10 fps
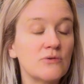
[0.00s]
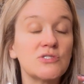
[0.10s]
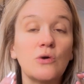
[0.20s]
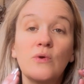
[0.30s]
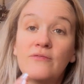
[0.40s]

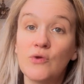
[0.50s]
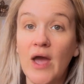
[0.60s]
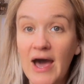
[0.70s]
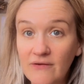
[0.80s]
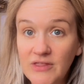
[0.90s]
So if you
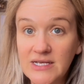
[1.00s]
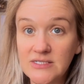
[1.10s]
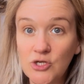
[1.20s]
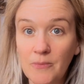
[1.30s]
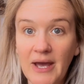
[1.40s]
have things
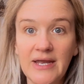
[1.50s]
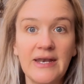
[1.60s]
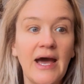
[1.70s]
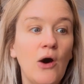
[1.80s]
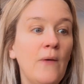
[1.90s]
in your buy it
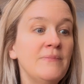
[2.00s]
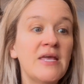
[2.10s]
now,